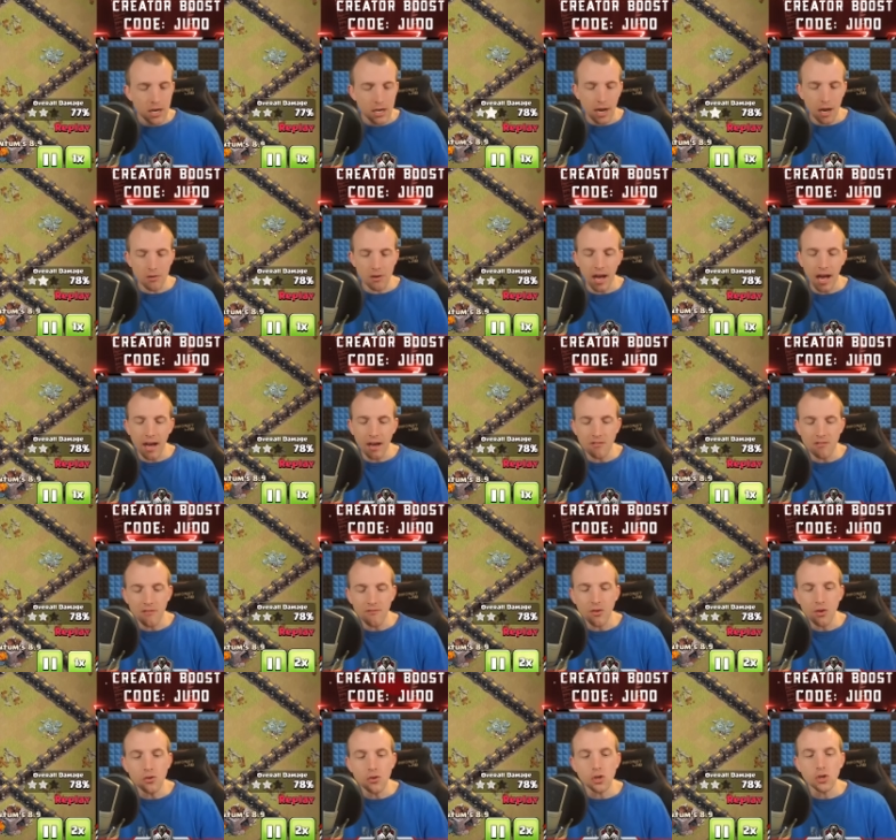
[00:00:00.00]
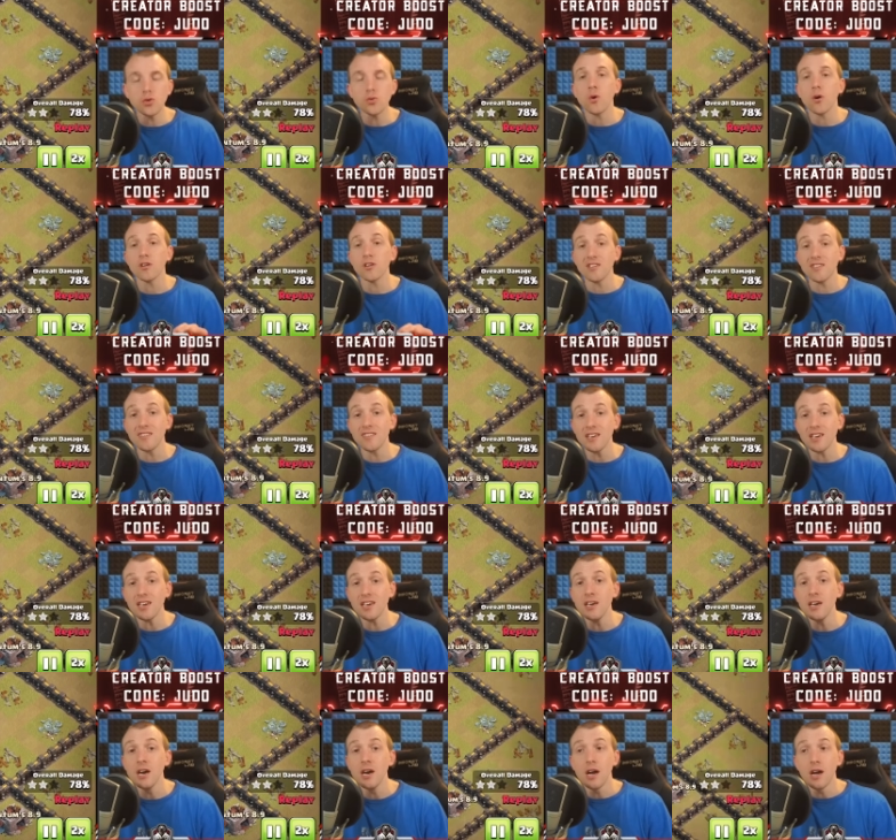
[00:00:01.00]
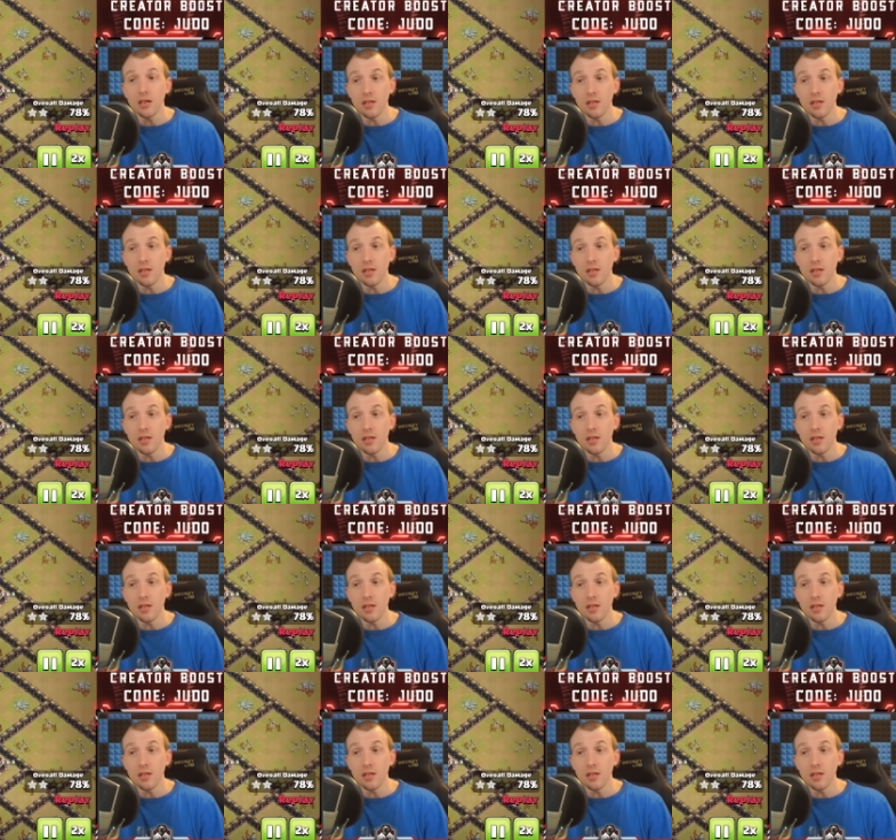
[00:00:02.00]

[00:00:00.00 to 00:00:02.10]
Now, guys, if you do want to see